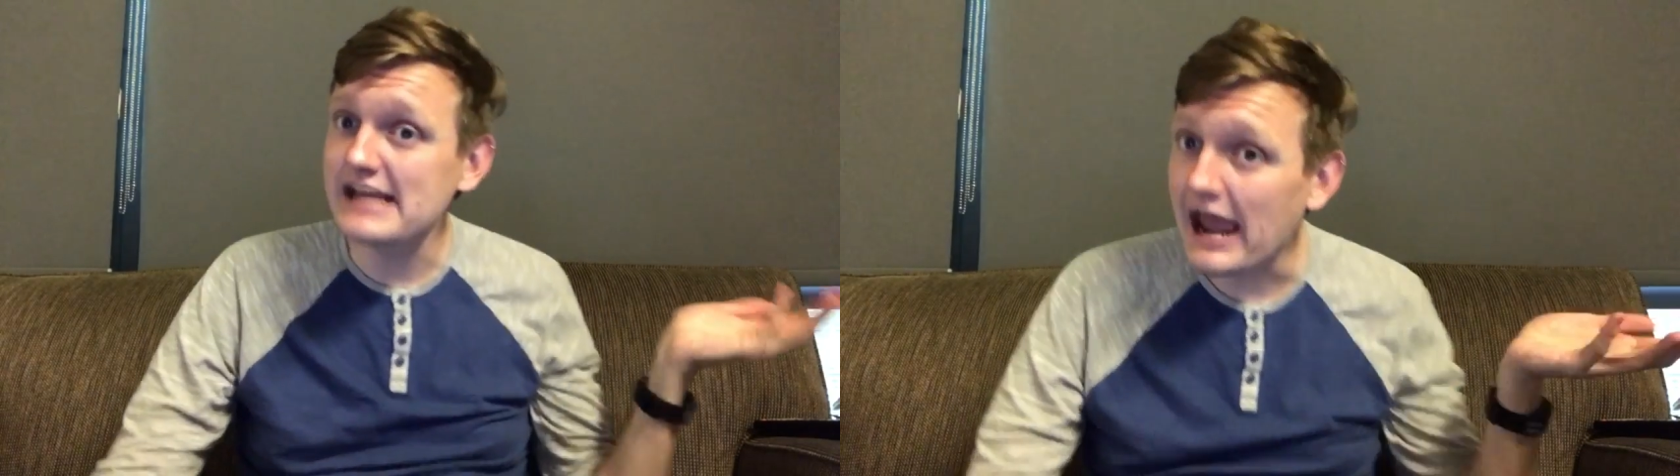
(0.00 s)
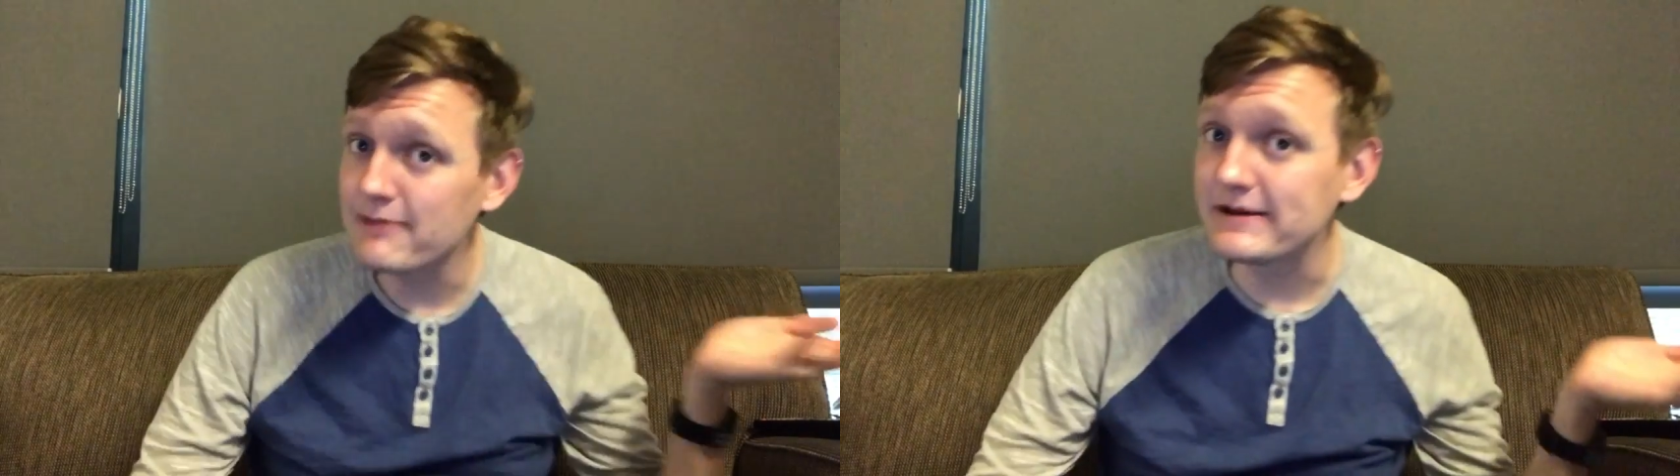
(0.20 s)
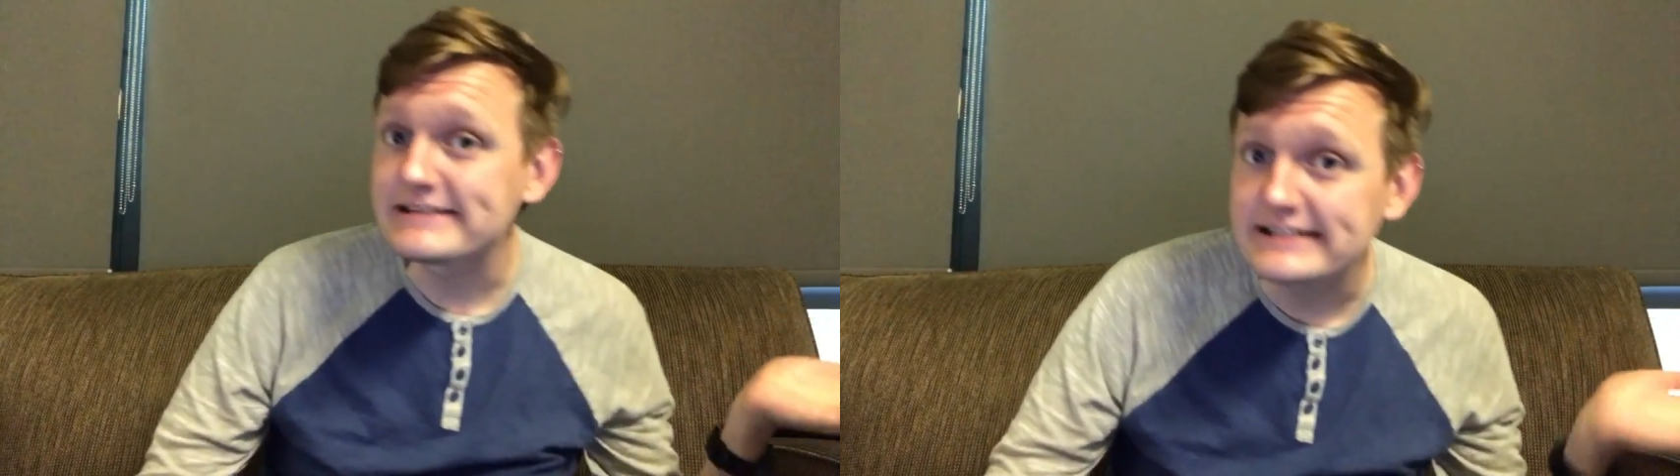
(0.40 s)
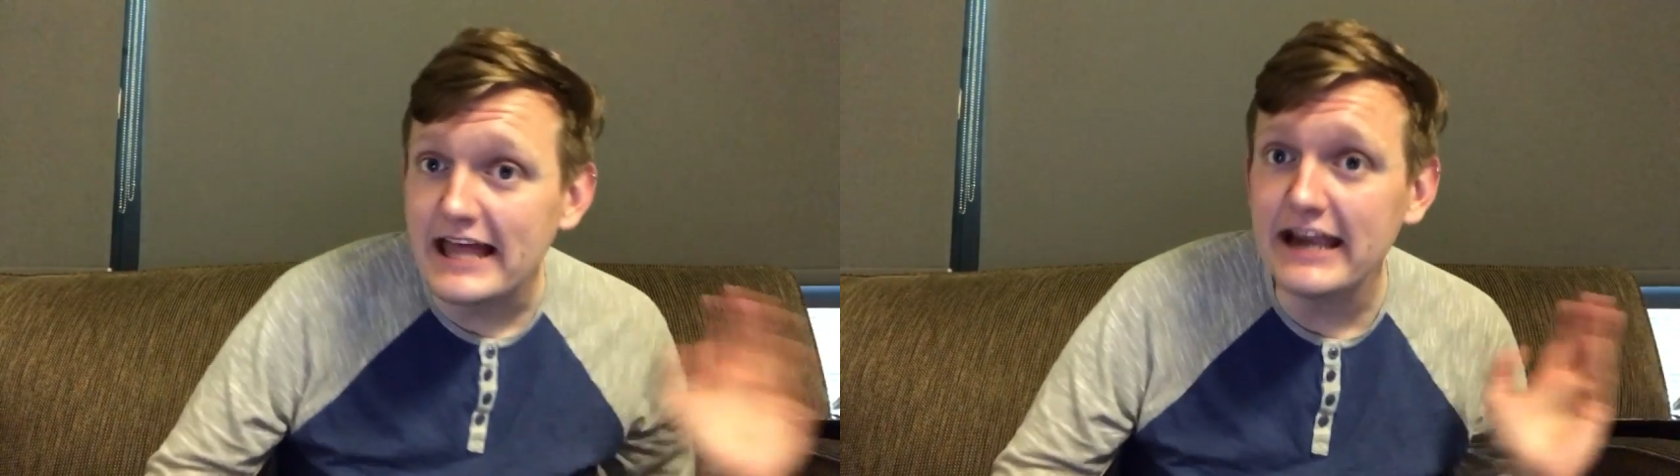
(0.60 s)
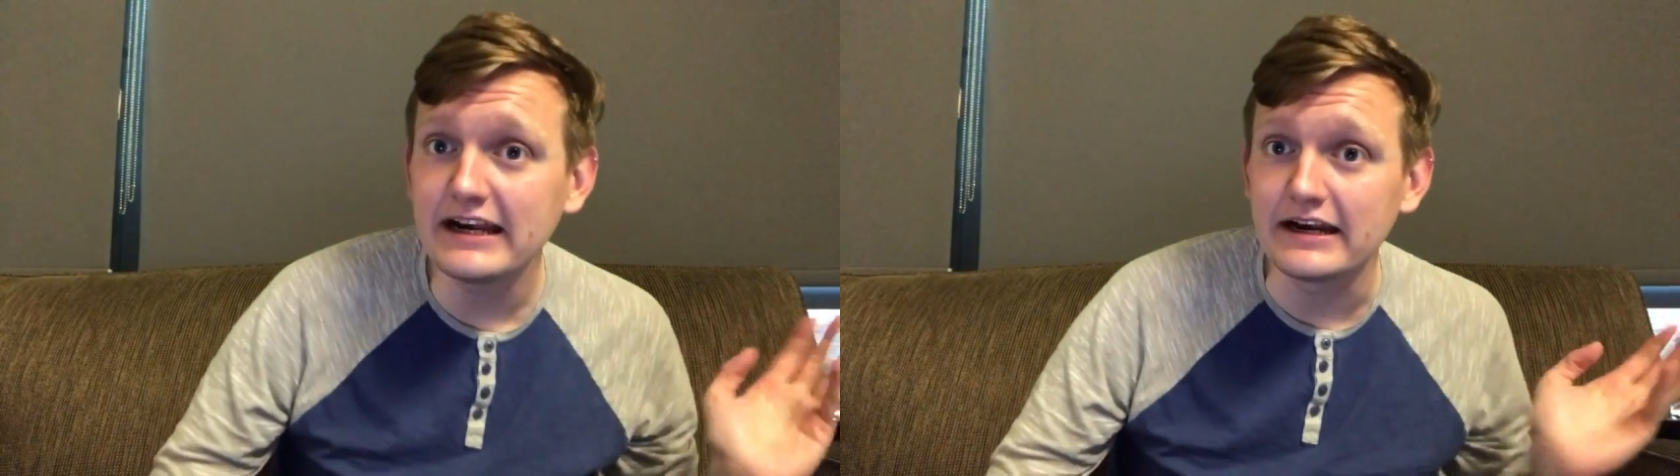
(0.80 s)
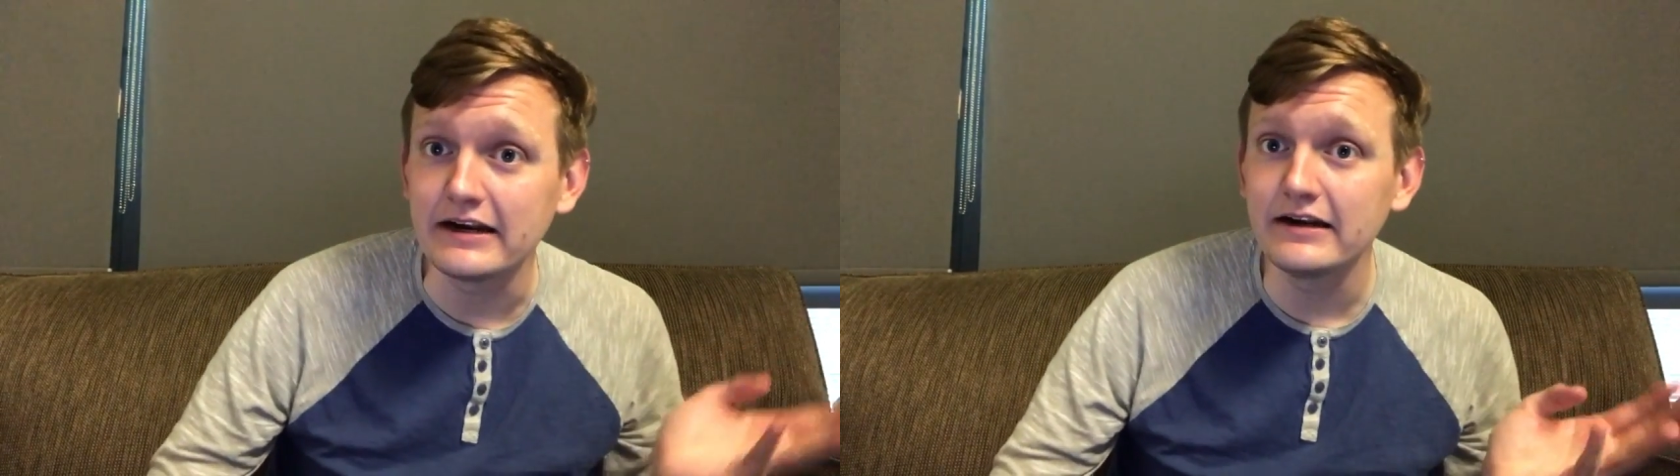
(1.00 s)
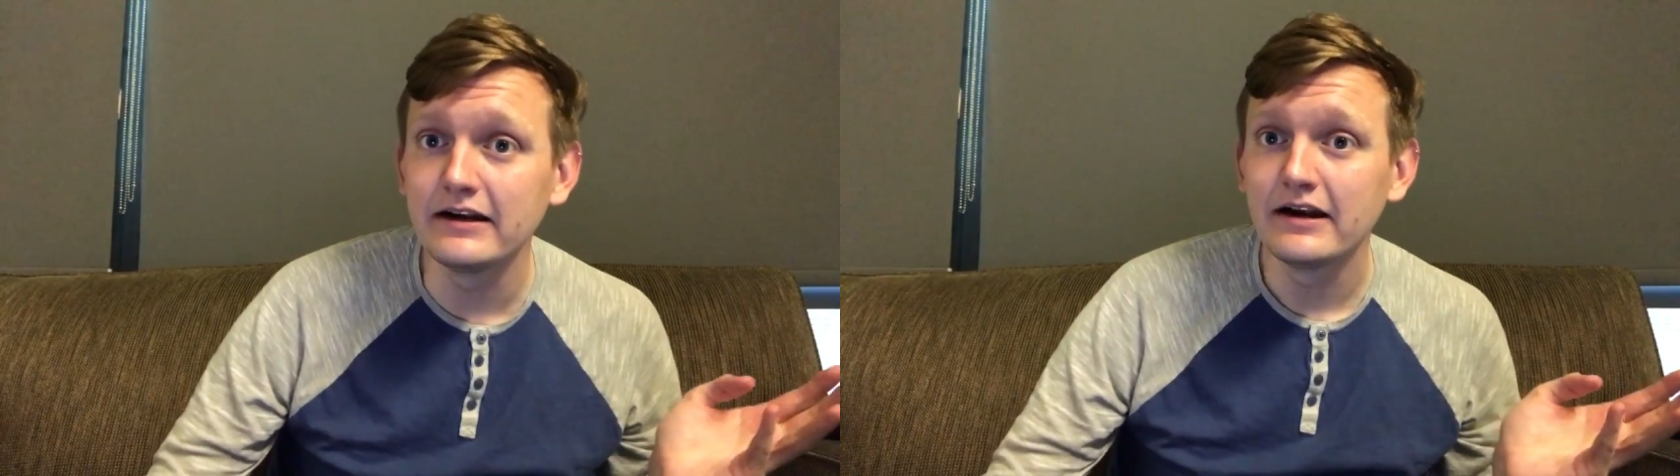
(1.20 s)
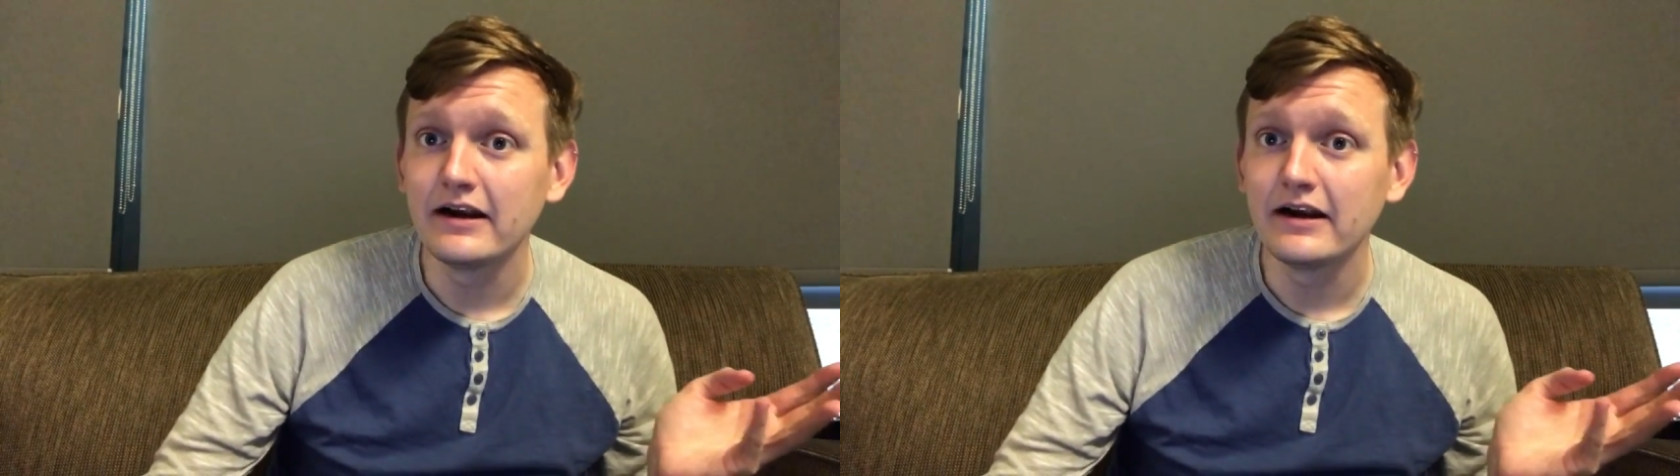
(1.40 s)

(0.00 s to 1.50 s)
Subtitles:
to Amy Slayton